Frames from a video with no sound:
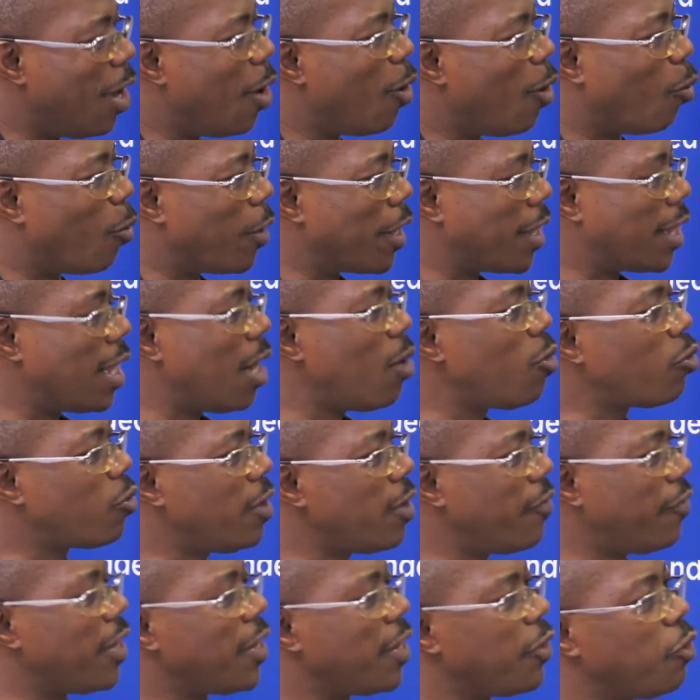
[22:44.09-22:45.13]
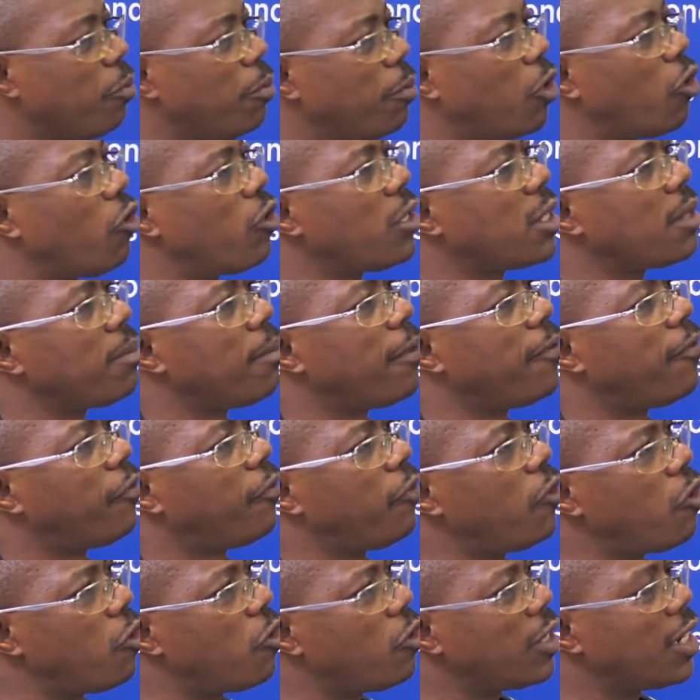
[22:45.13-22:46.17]
Without even you, because
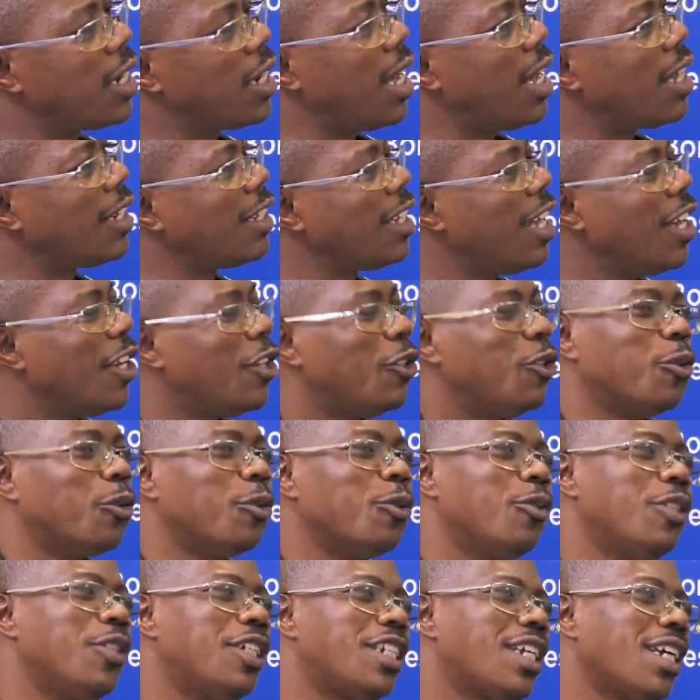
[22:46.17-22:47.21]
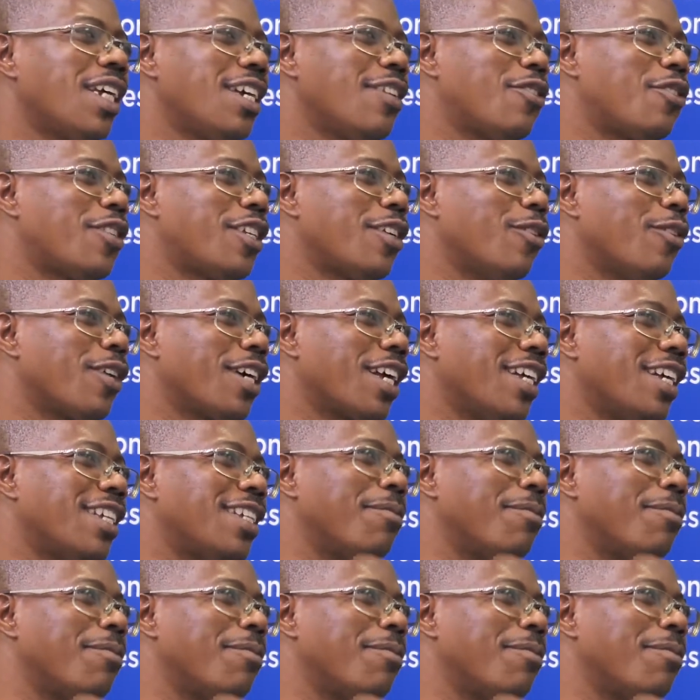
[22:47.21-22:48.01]
before that you would decide to say, okay, let